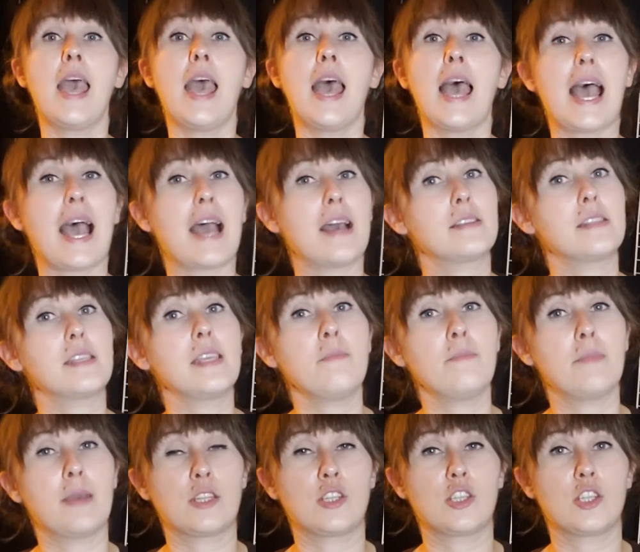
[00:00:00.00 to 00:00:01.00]
As I
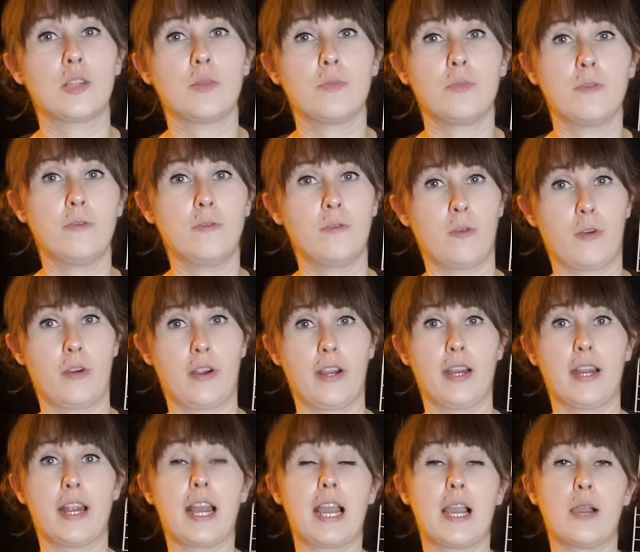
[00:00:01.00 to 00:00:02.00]
mentioned
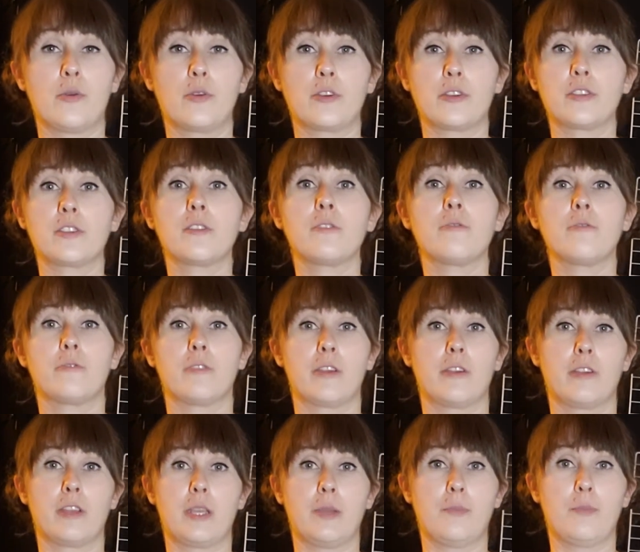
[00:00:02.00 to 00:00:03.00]
before, hours are
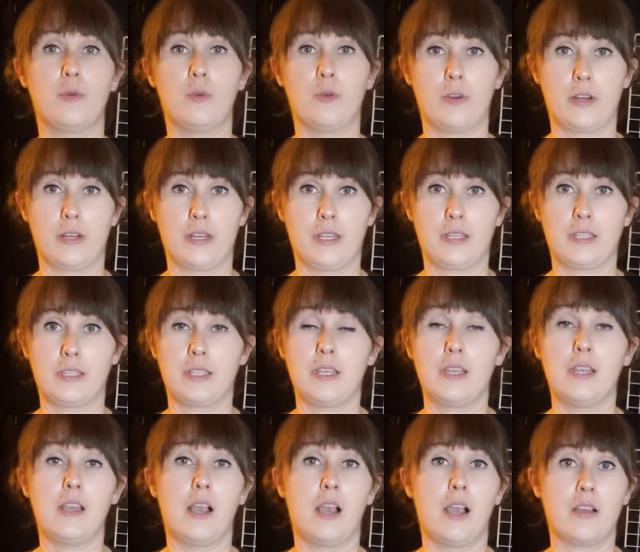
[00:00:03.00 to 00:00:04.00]
very important.
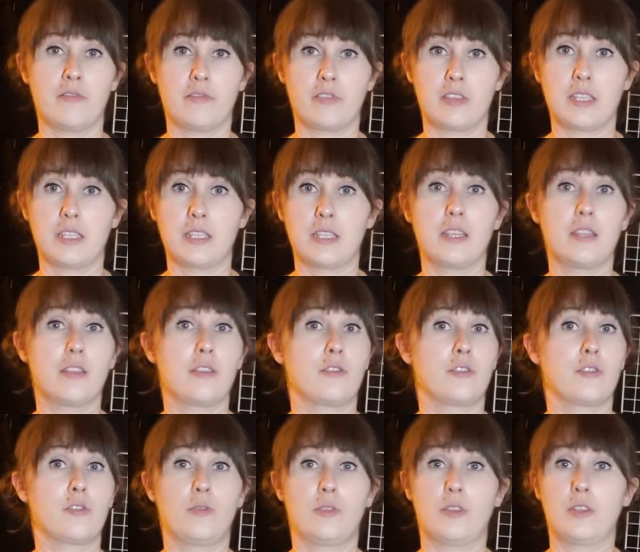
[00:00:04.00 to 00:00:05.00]
Obviously,
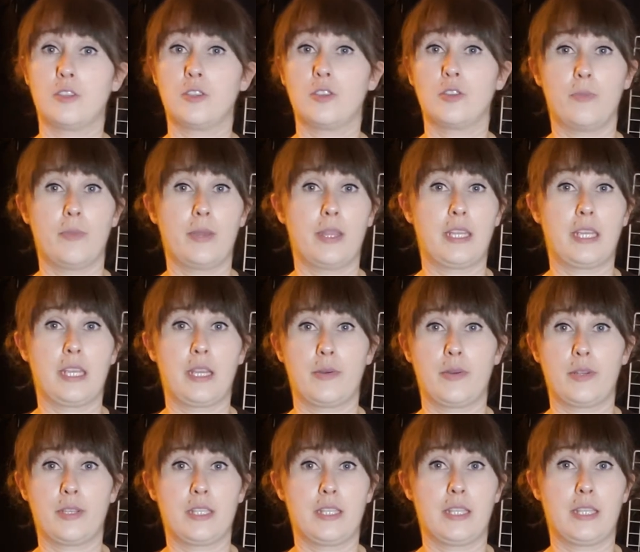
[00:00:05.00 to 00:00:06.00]
there's only so many
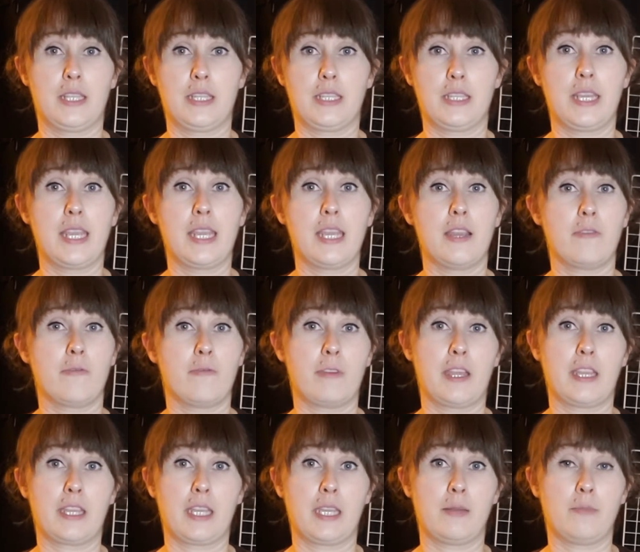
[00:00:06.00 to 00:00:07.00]
hours in the day a
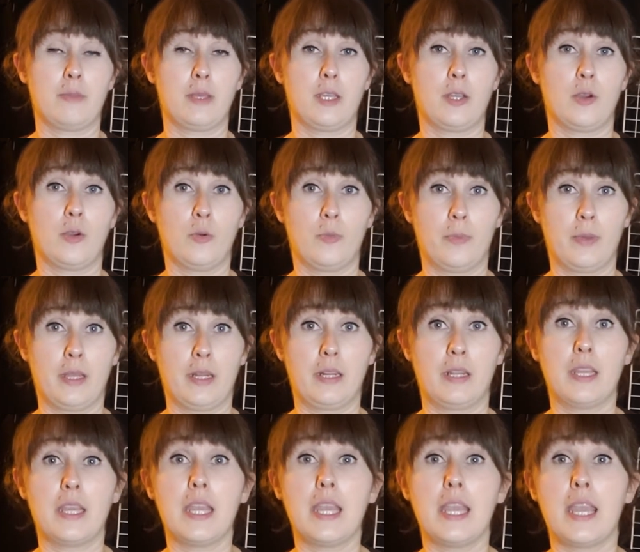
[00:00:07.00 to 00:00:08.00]
vet can be open.
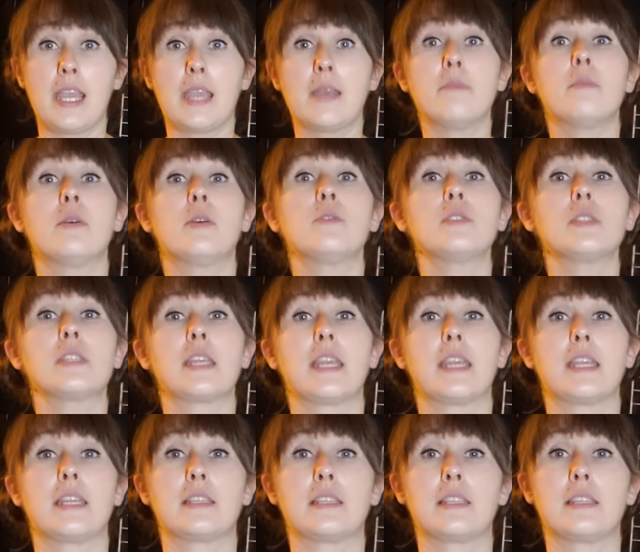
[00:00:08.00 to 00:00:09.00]
In most
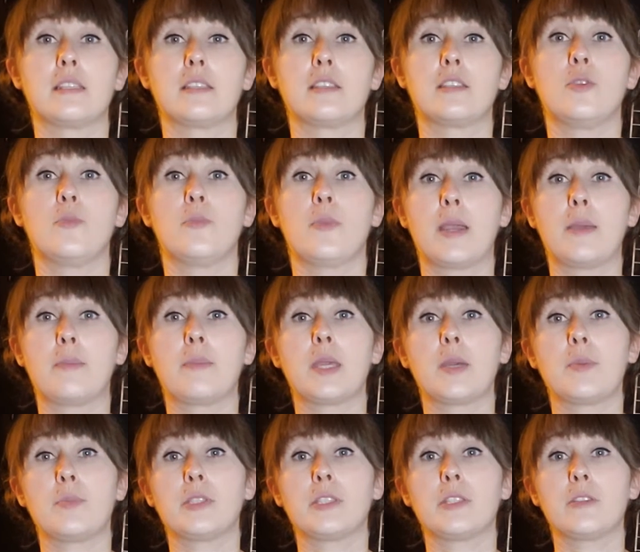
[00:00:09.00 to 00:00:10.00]
cases, you might be
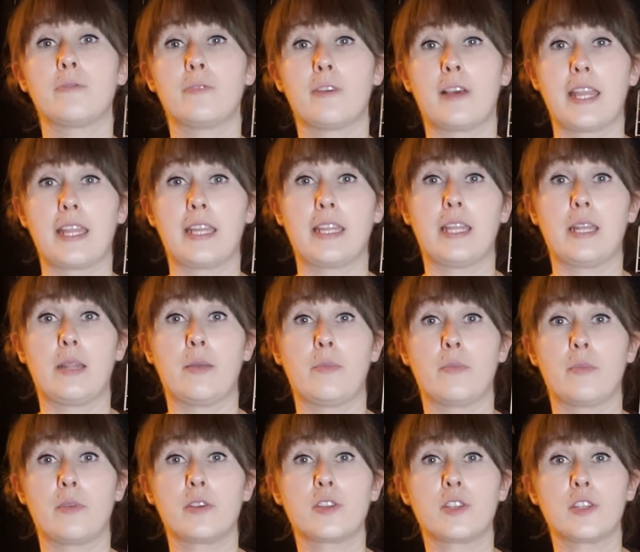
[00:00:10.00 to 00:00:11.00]
able to find an
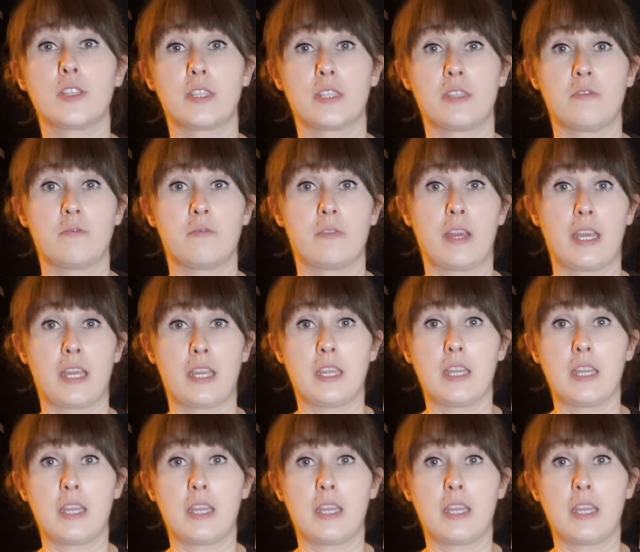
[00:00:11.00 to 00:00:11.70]
emergency vet.